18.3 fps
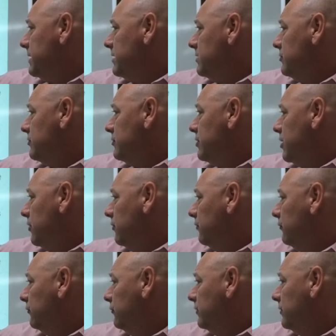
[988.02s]
will be in your
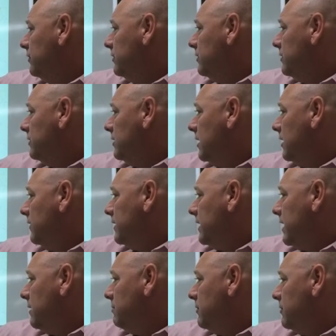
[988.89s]
notes uh,
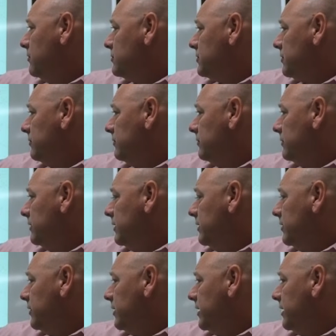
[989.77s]
that i post on
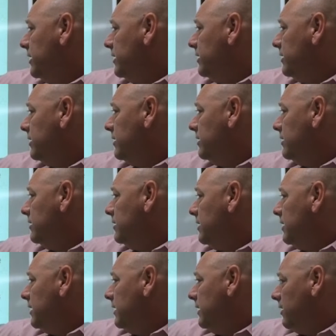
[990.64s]
the internet
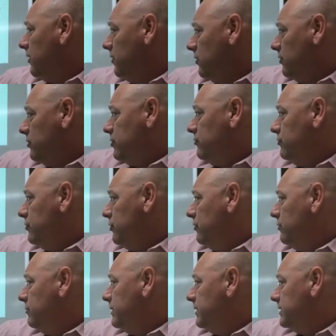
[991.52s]
and, and on
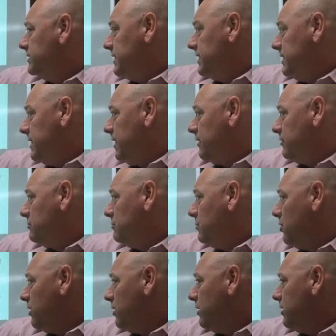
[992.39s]
YouTube and send out
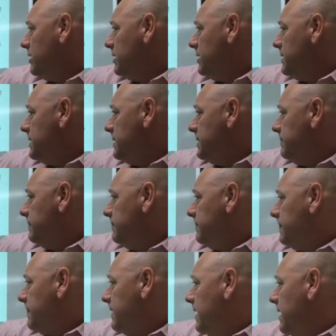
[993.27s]
tomorrow.
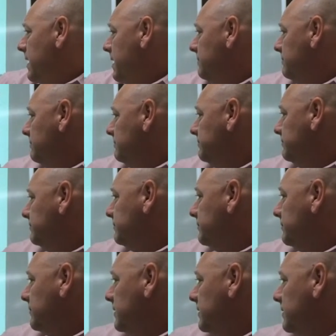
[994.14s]
Uh,
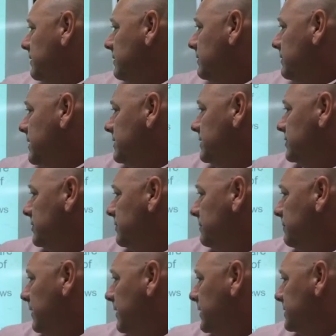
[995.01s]
these are
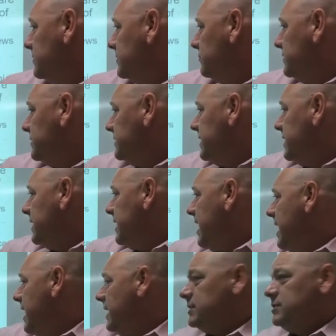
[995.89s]
the places we see in
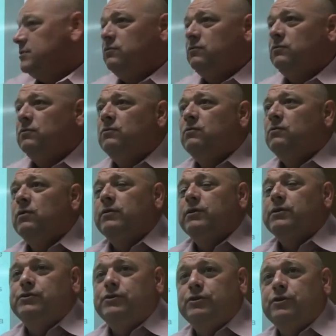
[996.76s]
Acts where
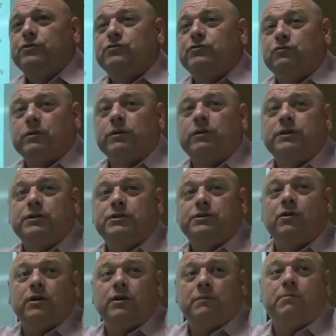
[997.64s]
the Jews really
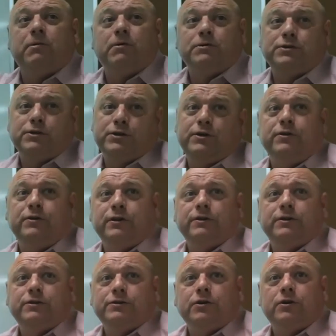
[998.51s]
started
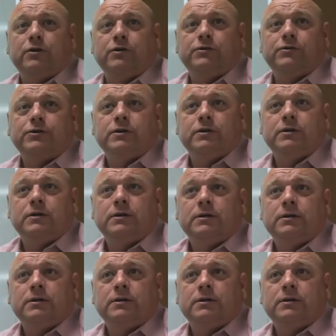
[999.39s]
persecuting the church.